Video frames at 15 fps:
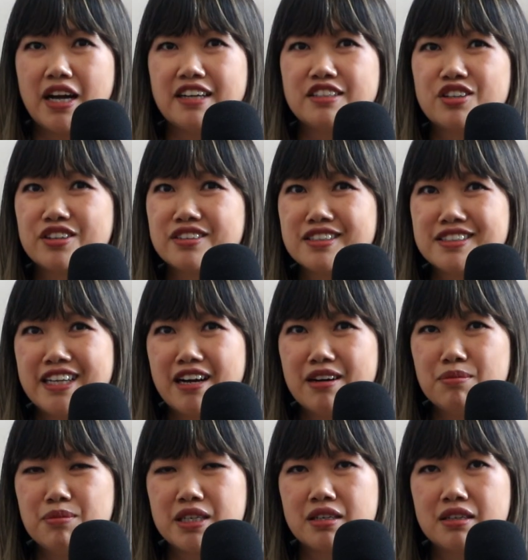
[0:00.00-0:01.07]
I turned it
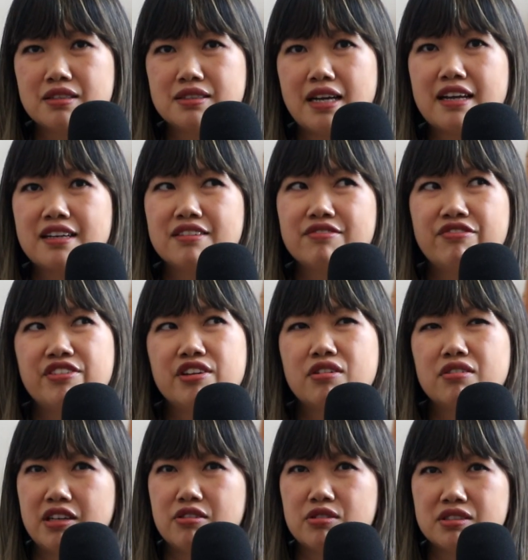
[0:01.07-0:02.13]
down because I didn't
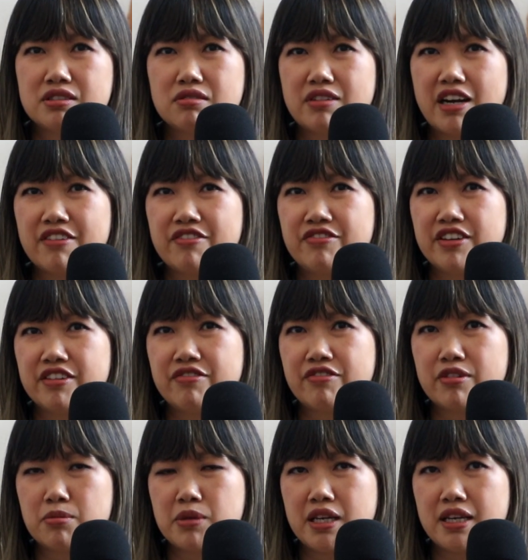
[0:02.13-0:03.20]
feel it was the right fit
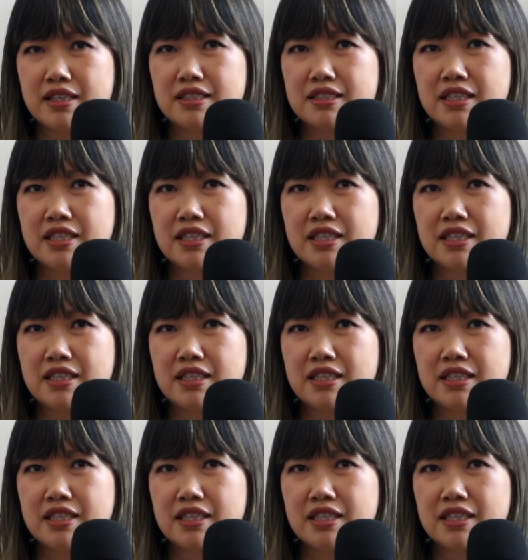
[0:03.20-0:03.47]
for me at the